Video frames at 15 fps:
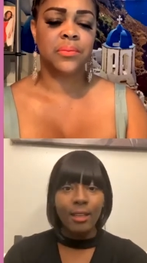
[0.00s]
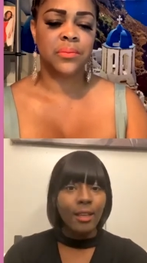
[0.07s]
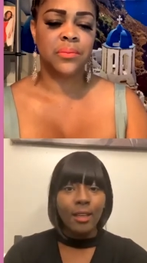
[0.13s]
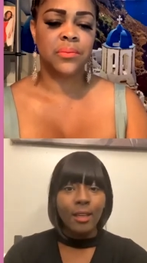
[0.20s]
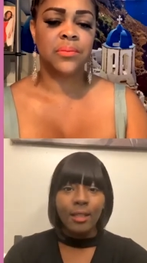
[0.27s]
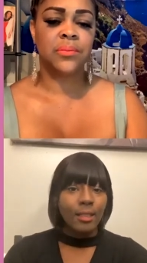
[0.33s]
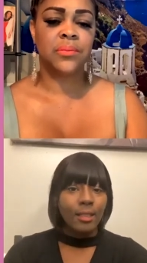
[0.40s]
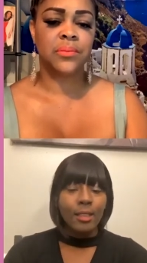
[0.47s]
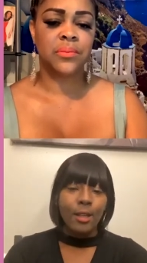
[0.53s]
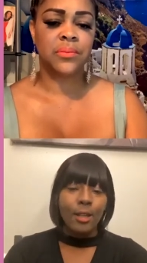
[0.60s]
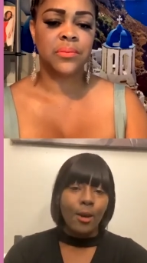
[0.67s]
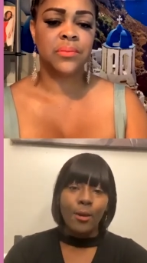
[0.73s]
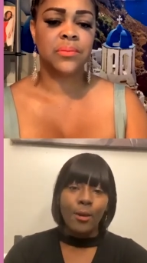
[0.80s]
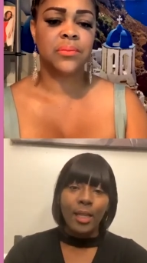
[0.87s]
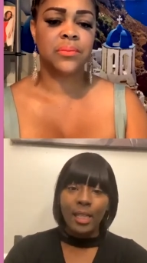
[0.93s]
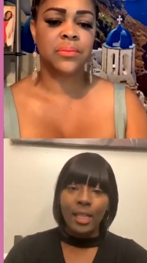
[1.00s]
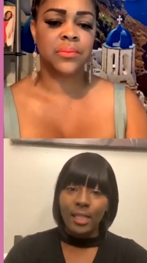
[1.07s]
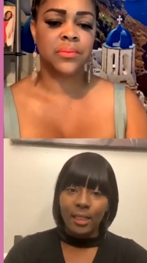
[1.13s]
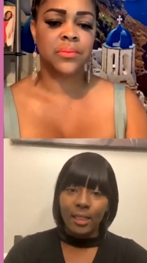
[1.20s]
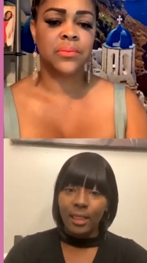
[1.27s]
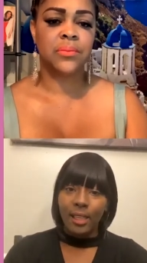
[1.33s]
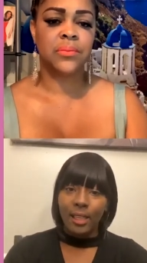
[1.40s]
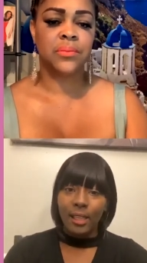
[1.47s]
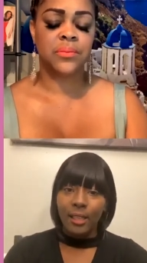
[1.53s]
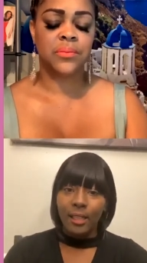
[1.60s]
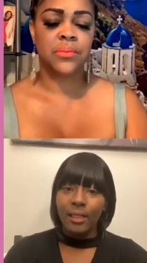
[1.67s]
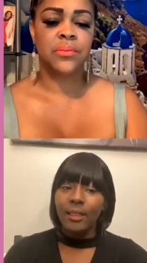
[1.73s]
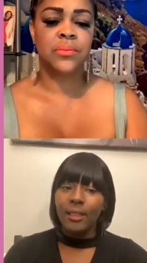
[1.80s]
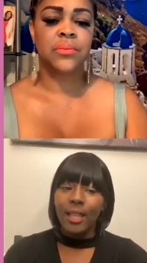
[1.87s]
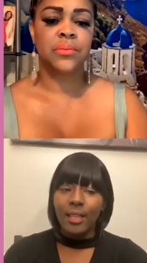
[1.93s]
Speaker 1: you know, anything
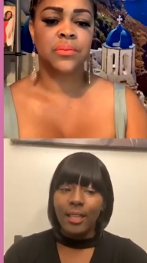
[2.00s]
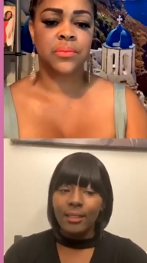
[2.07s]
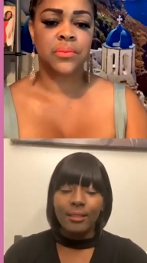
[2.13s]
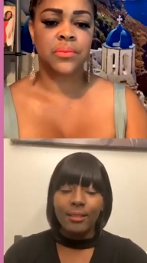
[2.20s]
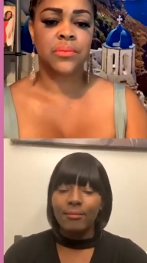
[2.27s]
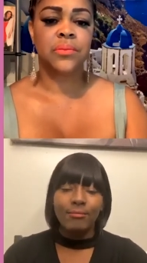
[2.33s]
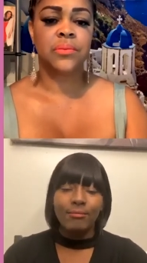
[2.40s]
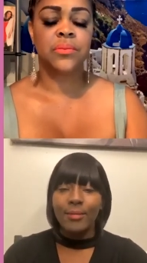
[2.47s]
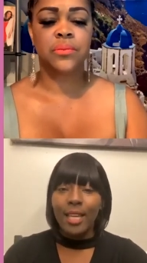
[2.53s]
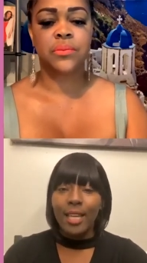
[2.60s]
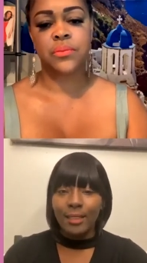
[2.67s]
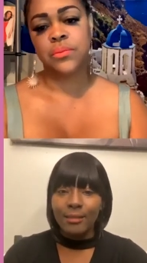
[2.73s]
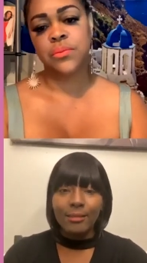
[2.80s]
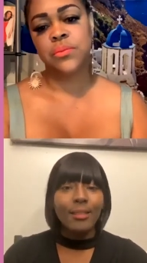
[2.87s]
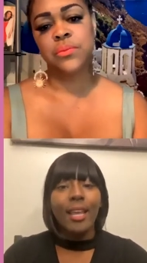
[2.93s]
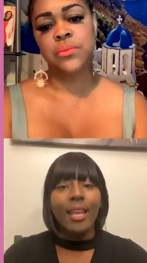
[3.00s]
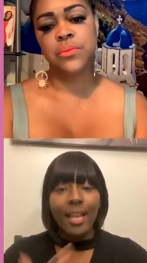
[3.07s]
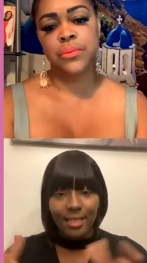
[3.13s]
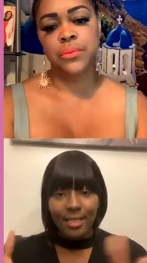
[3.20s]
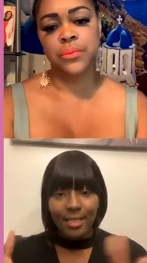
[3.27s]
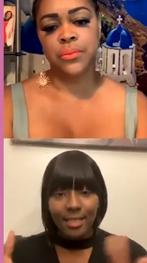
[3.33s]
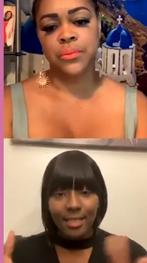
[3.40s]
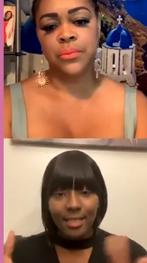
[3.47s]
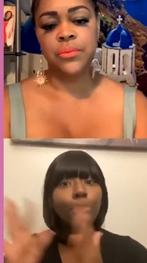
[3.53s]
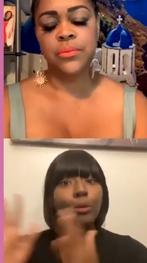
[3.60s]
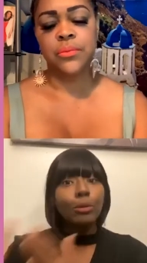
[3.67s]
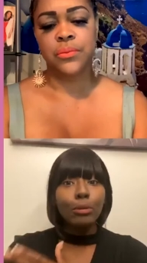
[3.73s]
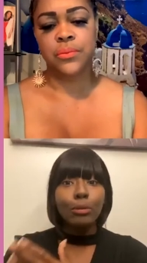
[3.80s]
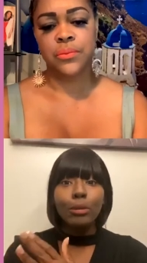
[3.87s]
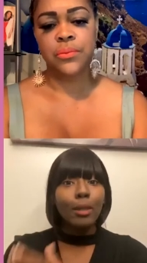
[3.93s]
that that like I said,
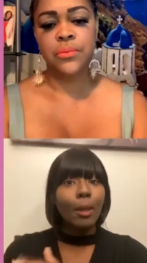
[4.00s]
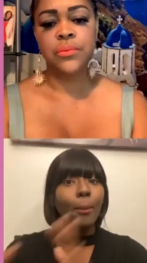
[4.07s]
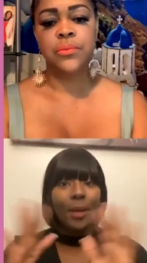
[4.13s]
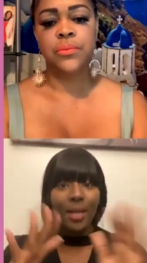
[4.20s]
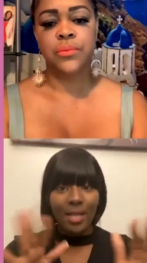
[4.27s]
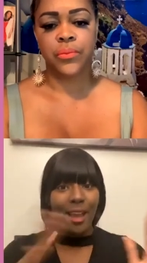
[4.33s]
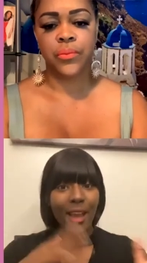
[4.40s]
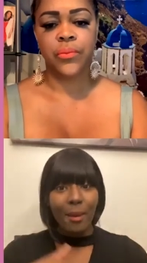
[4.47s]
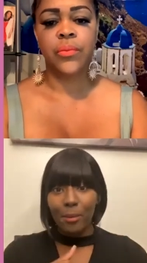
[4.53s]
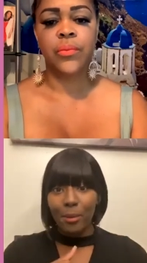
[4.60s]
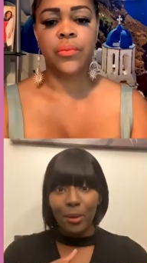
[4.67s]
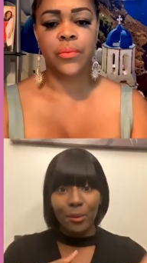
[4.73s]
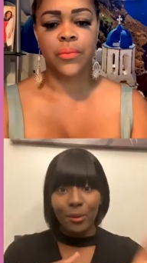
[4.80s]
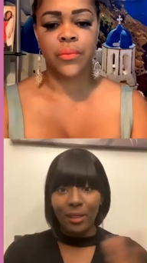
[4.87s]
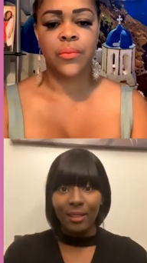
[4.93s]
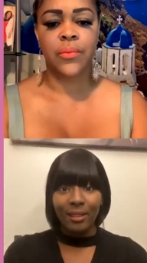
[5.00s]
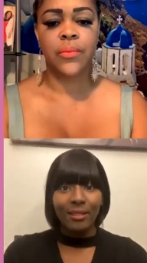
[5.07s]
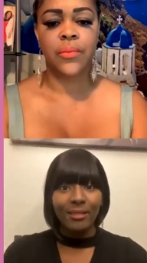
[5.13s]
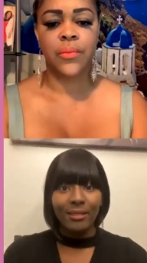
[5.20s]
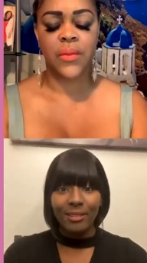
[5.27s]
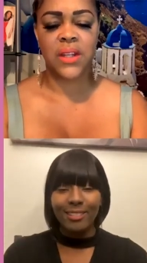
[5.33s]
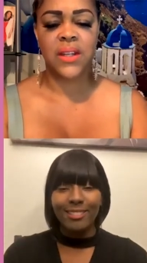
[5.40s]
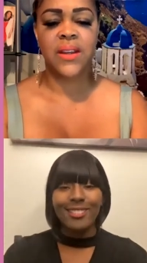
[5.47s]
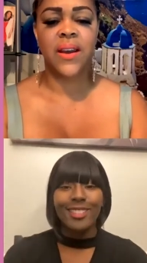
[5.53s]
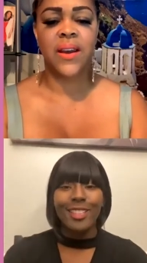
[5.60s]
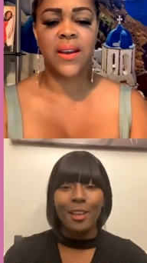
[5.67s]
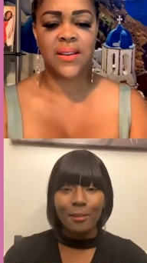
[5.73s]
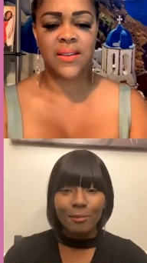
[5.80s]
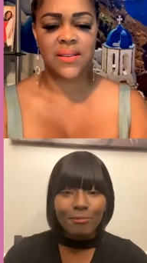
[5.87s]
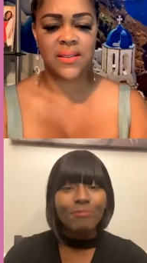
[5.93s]
bruised but not broken.
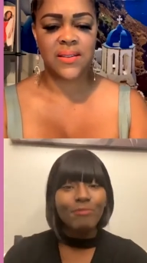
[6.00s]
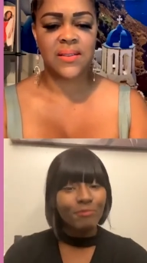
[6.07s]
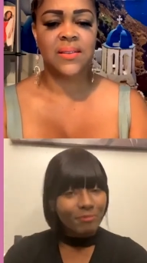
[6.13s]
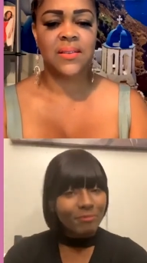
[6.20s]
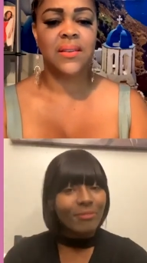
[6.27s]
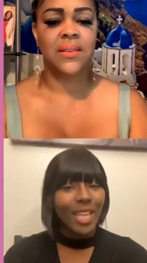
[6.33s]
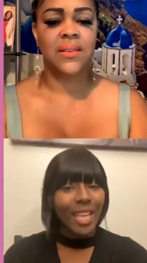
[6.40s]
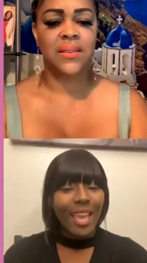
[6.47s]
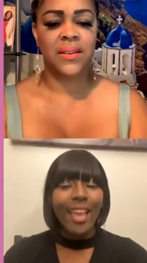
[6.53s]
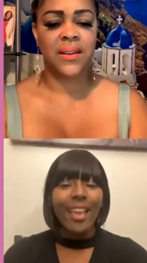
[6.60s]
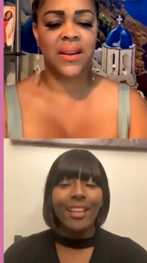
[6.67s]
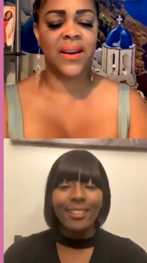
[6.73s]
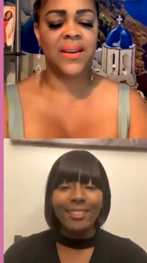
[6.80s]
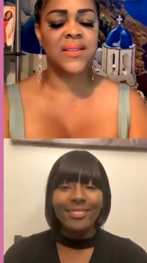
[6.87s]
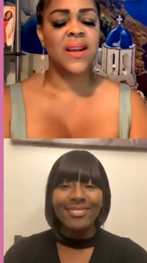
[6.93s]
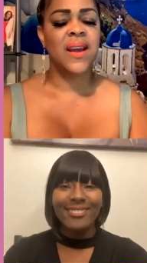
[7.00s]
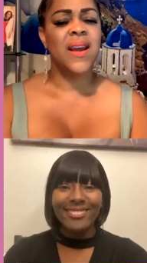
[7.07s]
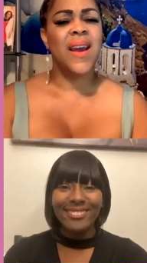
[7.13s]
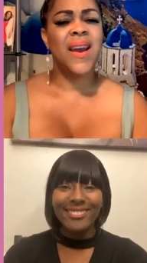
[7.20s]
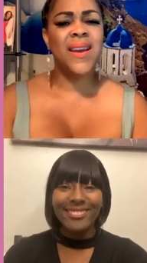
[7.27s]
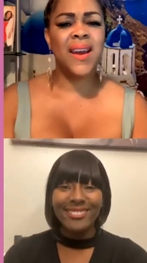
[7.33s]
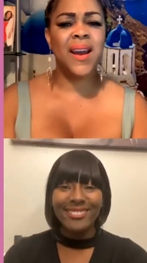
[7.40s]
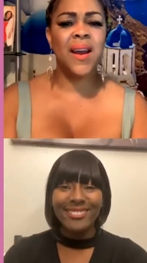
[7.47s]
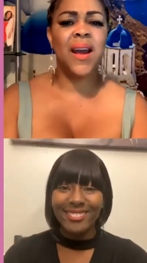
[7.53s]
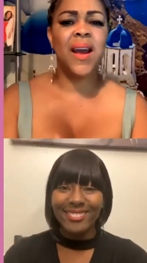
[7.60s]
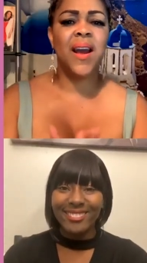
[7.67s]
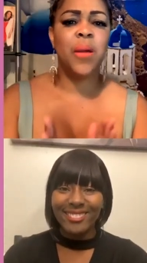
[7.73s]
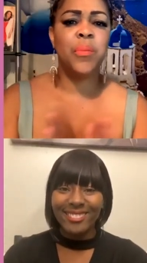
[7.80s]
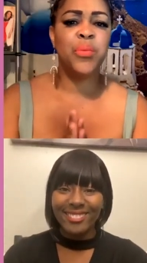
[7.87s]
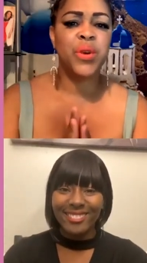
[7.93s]
Speaker 2: Yes. Yes. And I, I,
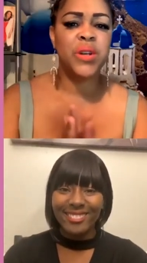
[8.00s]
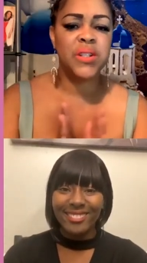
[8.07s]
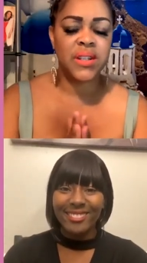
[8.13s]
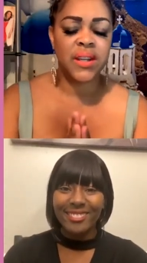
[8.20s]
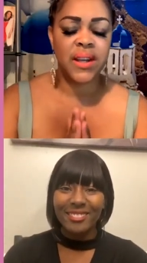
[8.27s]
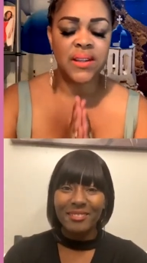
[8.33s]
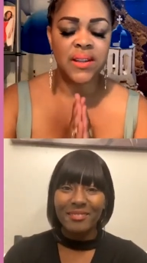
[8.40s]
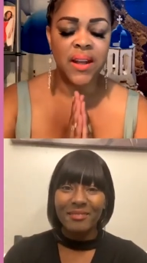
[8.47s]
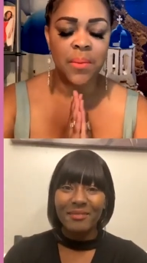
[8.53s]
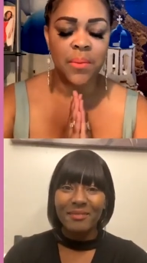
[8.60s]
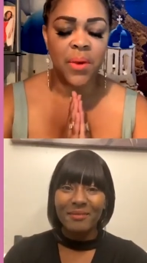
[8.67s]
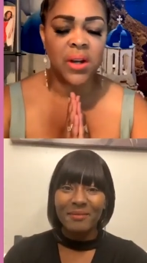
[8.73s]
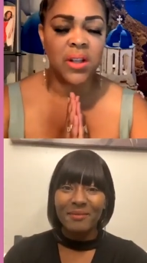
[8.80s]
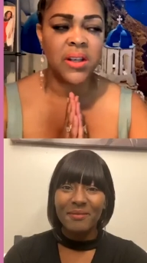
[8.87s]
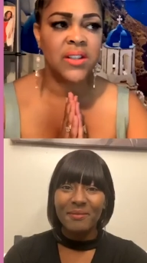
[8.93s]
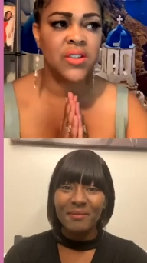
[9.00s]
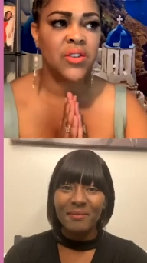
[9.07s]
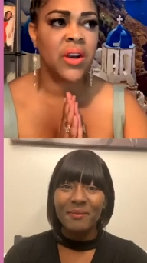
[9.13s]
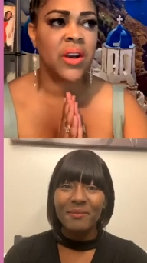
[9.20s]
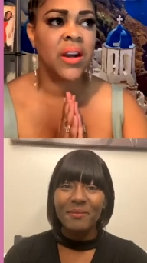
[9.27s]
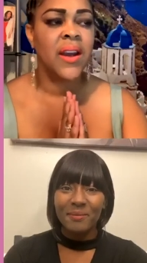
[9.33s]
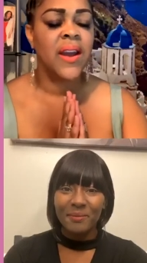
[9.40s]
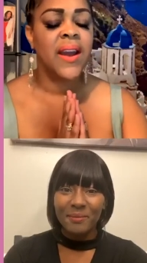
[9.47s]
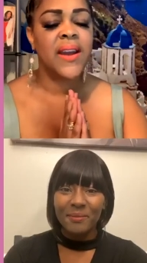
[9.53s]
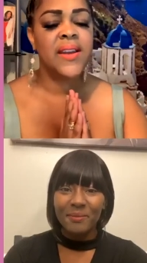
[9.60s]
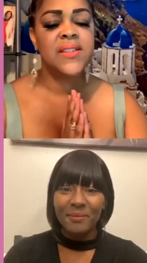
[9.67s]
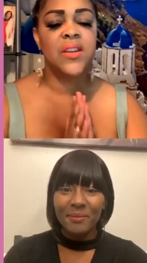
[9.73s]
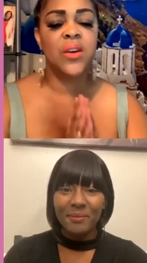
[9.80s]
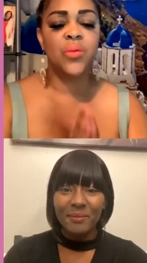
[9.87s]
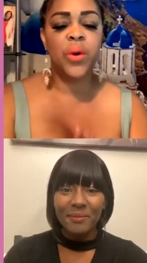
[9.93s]
appreciate that, Marnitra. And so
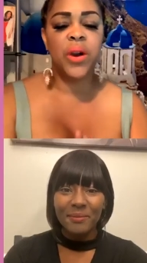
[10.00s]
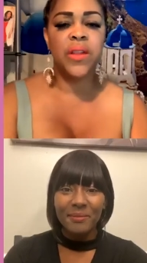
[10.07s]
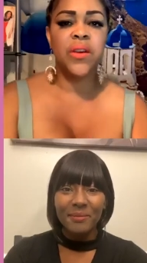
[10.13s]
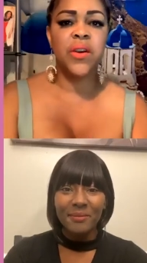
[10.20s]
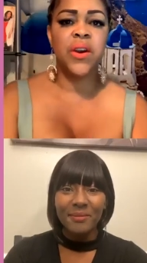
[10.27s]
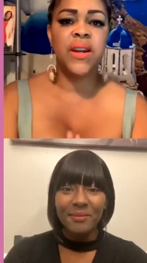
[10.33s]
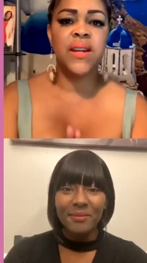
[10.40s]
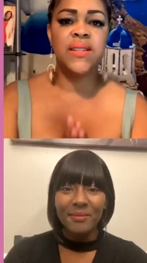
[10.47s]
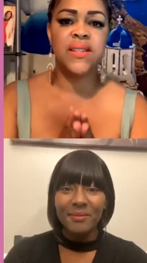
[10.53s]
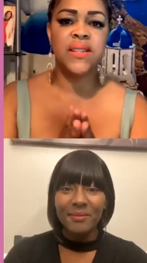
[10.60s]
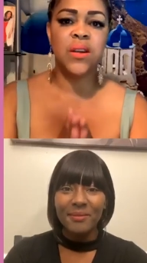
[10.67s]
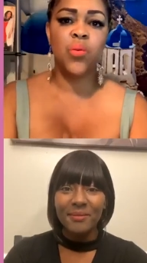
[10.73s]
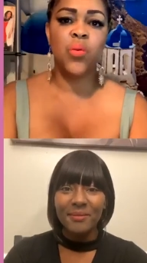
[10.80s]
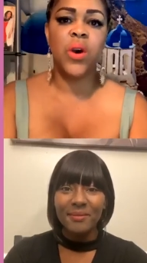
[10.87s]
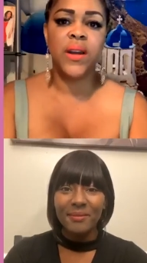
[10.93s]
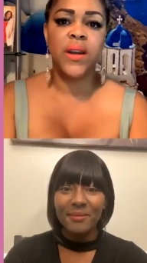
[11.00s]
whether it's someone that's